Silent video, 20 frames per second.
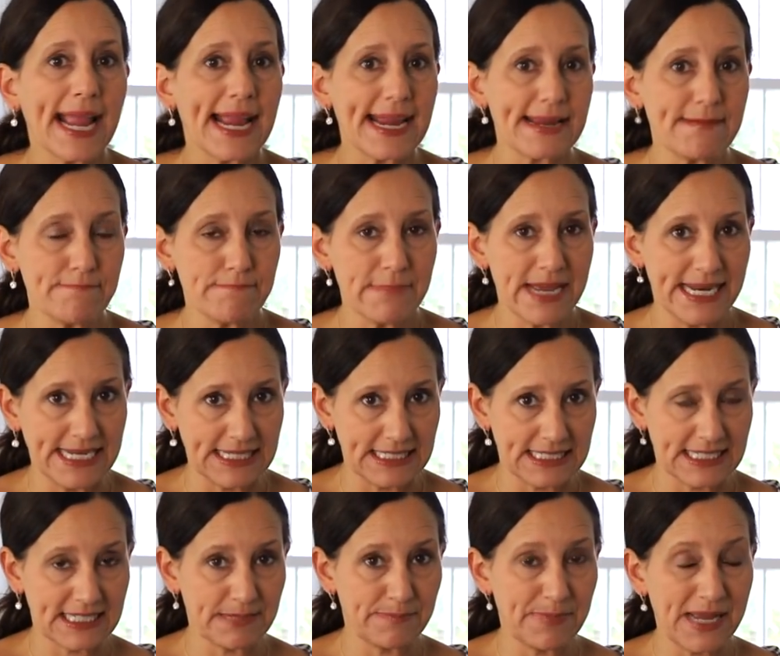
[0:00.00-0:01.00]
eight
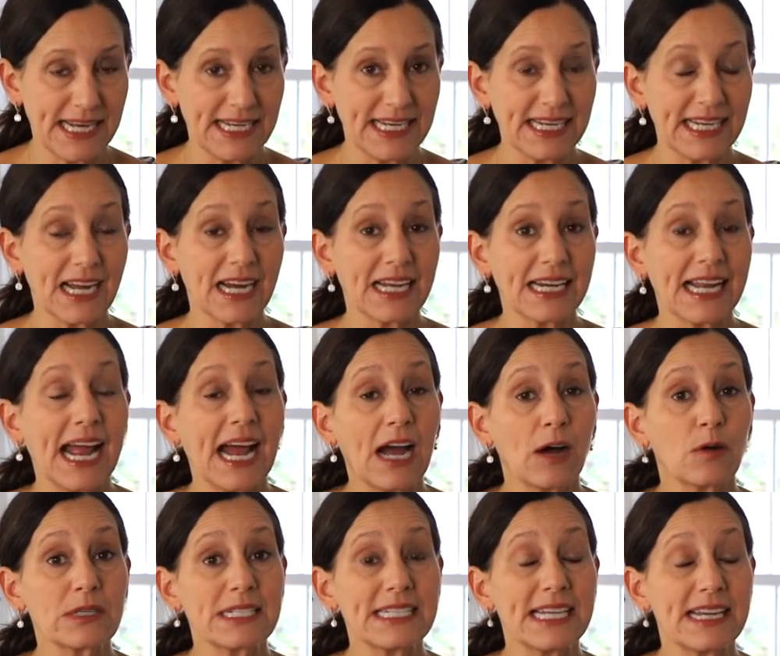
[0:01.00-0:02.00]
minutes, depending on
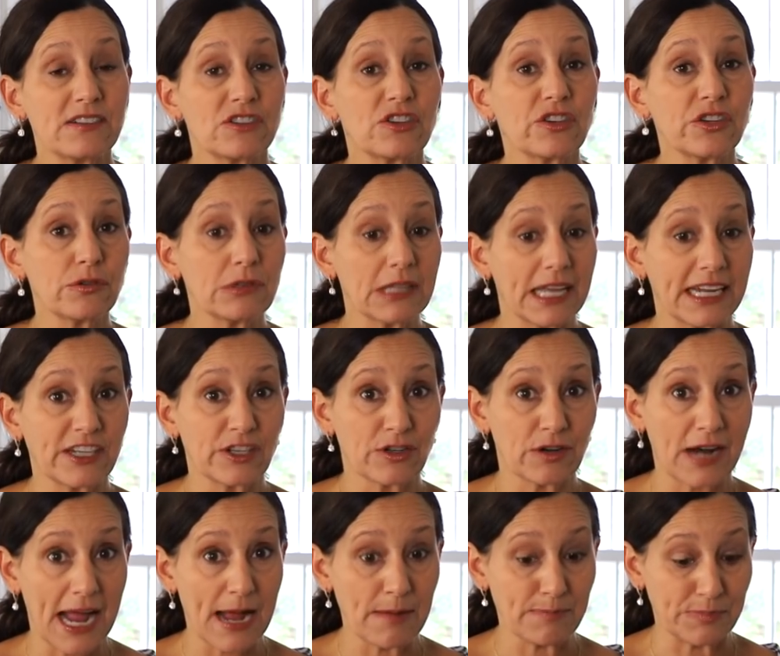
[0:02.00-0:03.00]
how tender you like
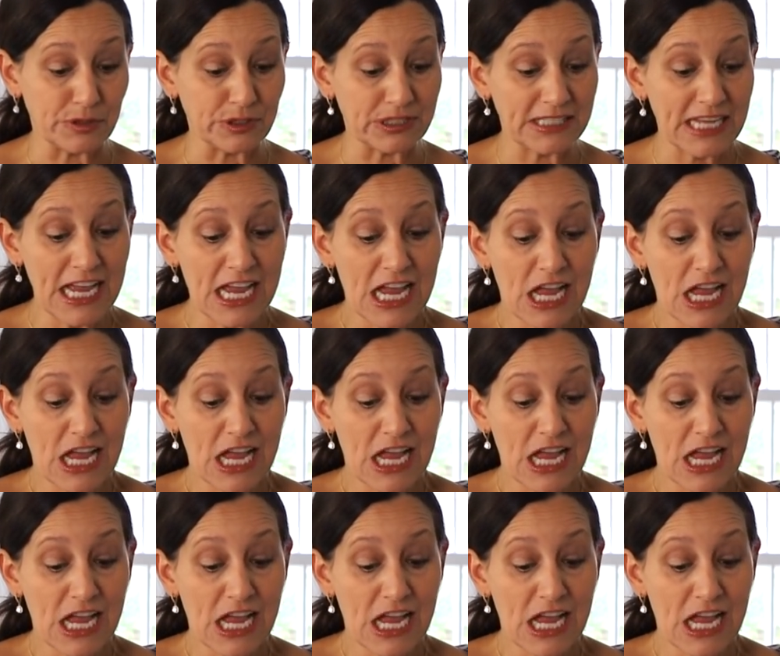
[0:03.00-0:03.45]
your apples.